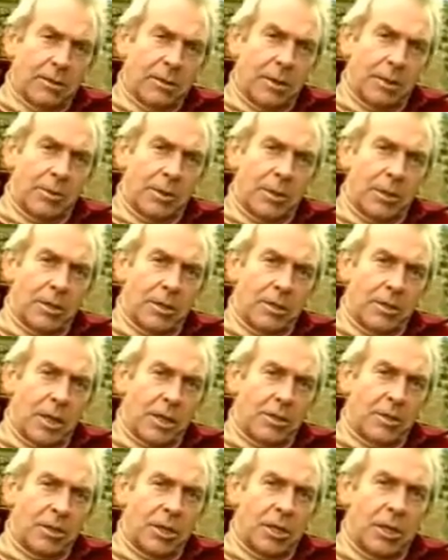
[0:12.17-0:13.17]
somebody that has
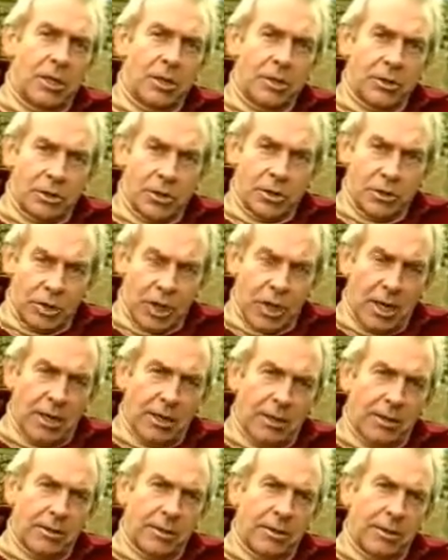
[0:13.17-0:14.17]
actually lost a
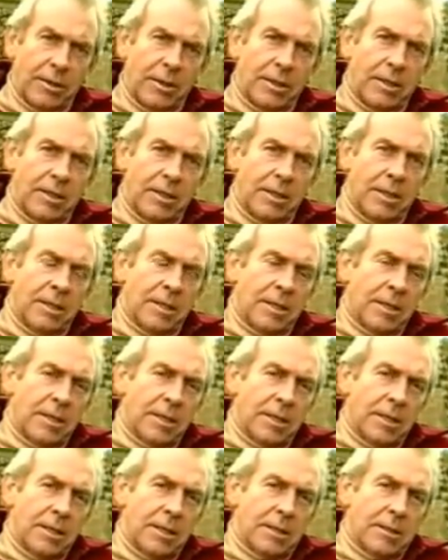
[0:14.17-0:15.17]
child,
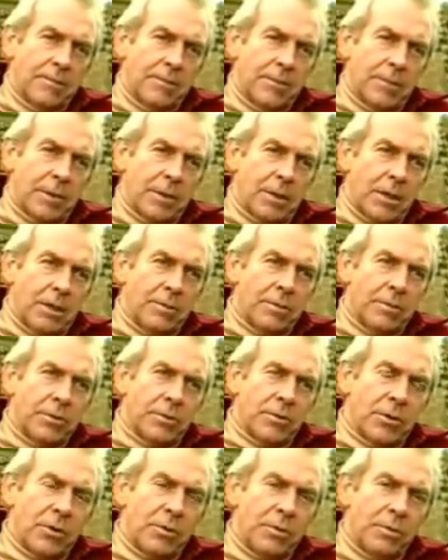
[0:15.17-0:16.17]
comes
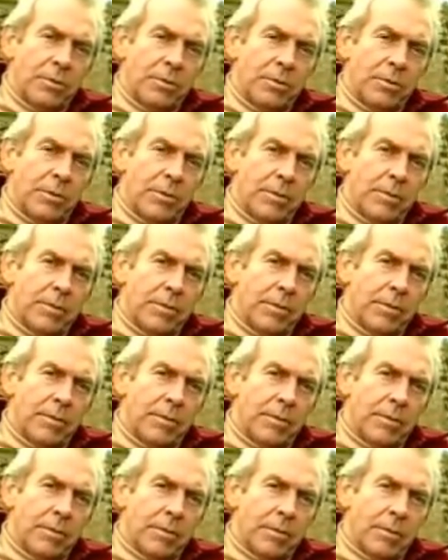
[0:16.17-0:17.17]
from
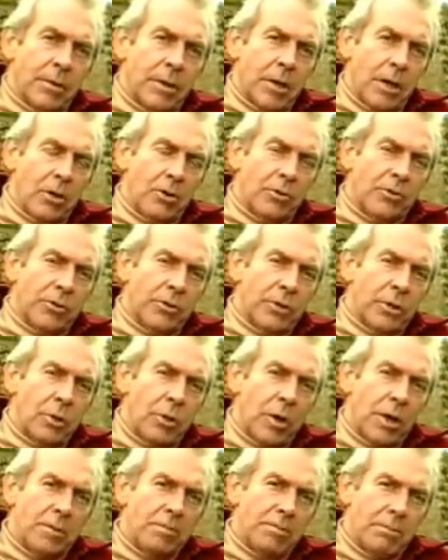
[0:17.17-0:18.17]
Alf and
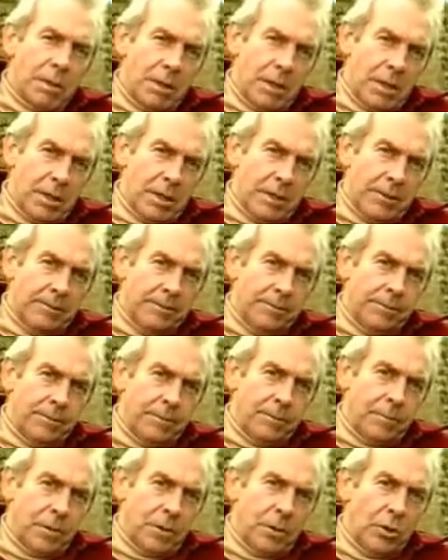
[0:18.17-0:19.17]
Gwen Byrne,
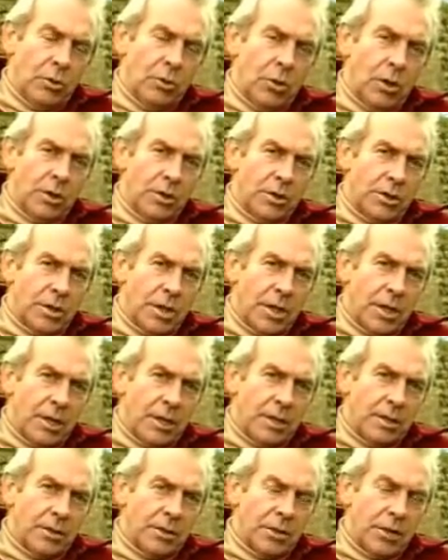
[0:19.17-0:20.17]
who lost
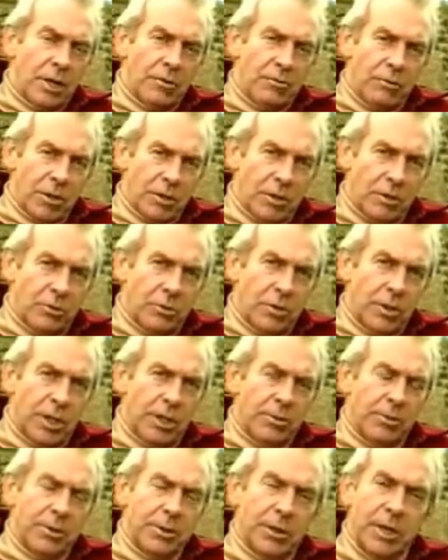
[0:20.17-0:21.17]
their son Russell when he
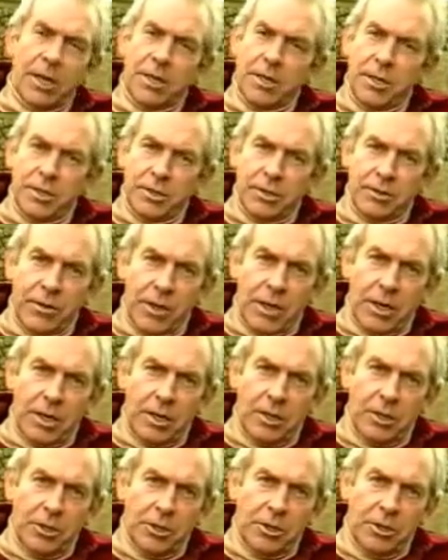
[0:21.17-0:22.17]
was 9 years of
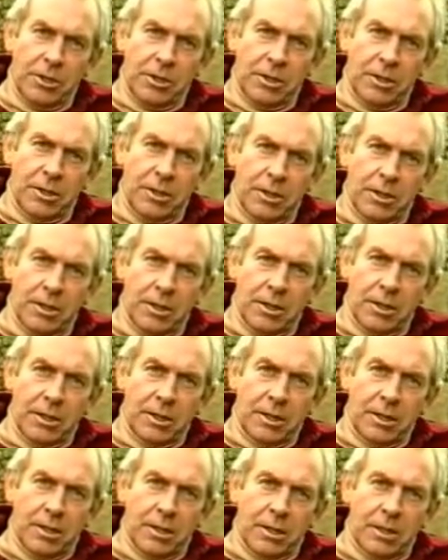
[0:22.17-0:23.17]
age.
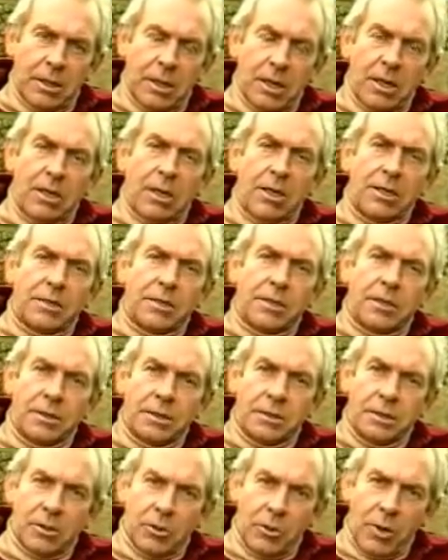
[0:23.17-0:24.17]
I'll let
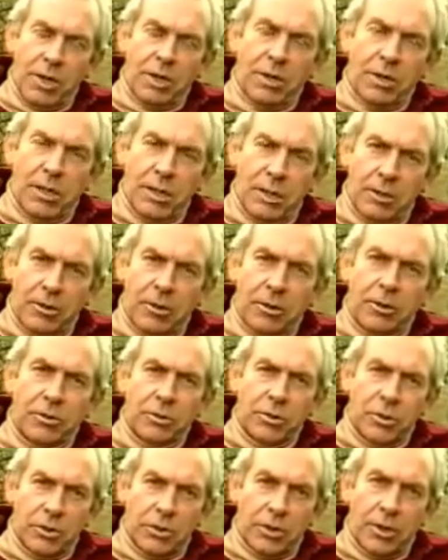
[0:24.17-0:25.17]
Gwen tell her own
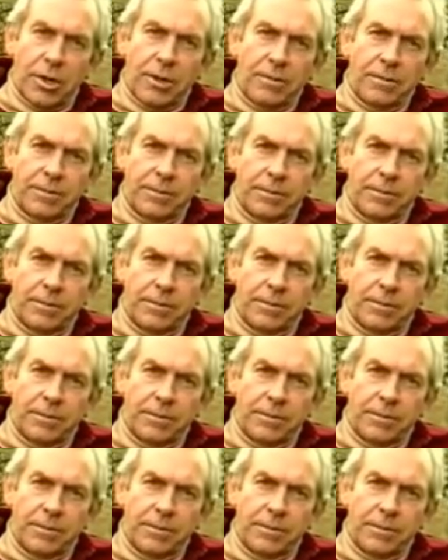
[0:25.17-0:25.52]
story.